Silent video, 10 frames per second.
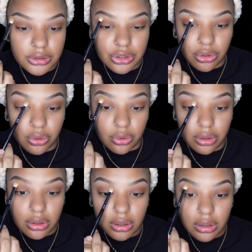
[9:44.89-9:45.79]
so
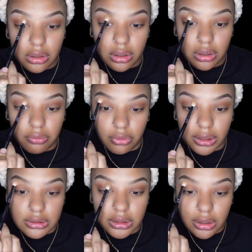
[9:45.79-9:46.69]
if
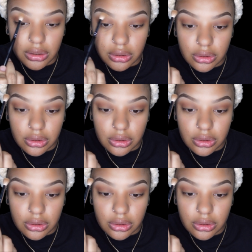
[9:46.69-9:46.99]
that's not